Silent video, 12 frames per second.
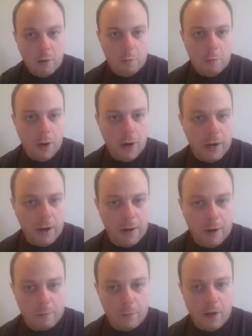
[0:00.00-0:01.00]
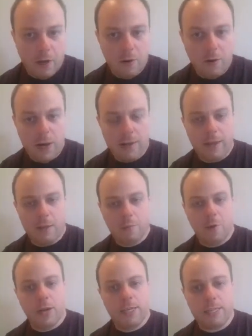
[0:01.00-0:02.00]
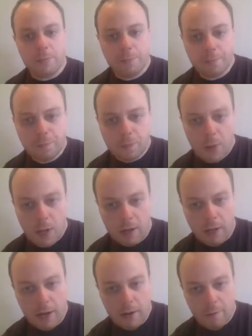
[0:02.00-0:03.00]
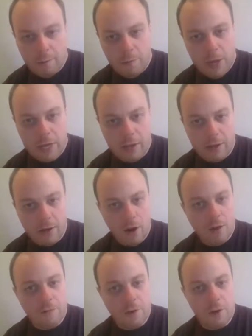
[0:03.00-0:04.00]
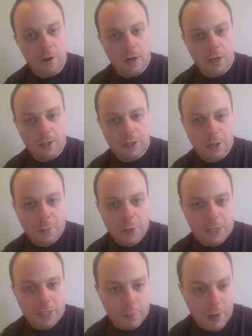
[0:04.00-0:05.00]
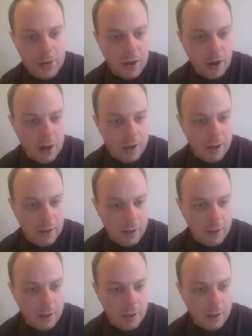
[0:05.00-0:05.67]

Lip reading: But, you know, at that price, again, making an offer. The shipping's a bit high,